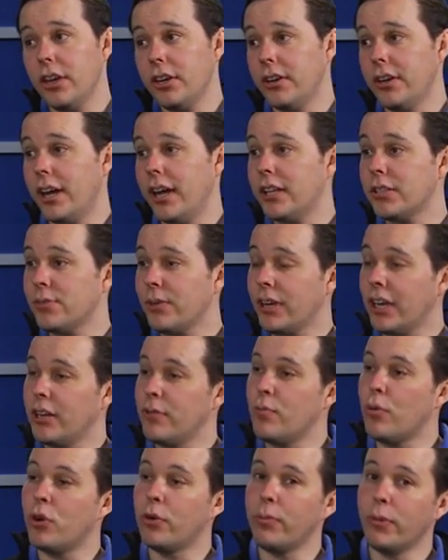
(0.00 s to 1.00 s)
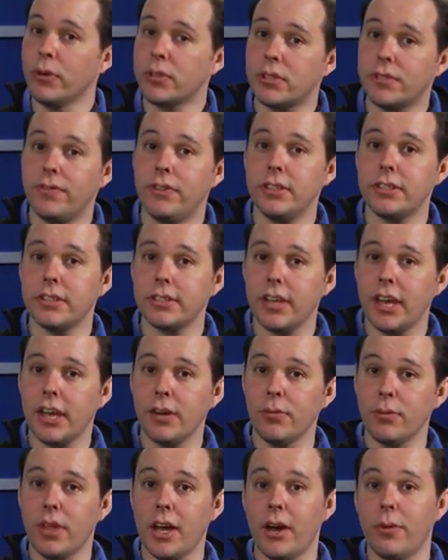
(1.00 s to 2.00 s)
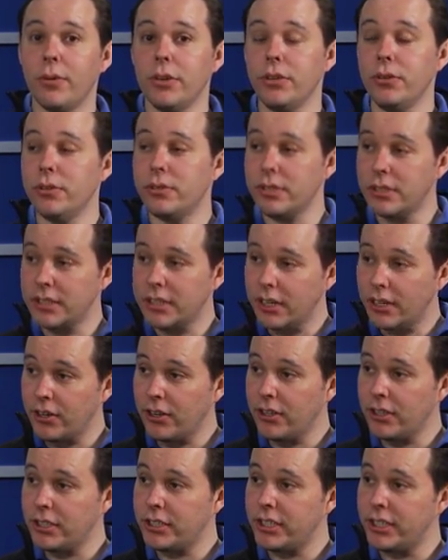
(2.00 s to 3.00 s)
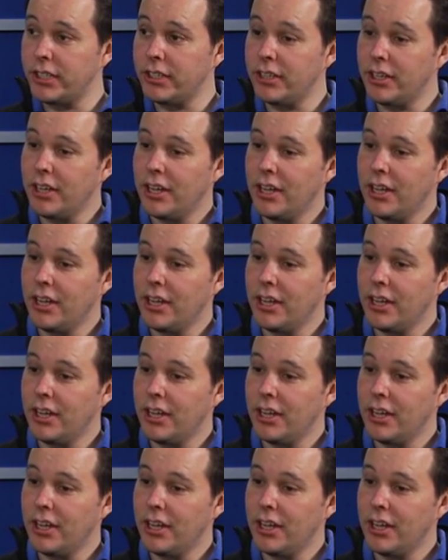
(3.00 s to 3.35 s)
As we're getting more and more sophisticated with how we're using technology,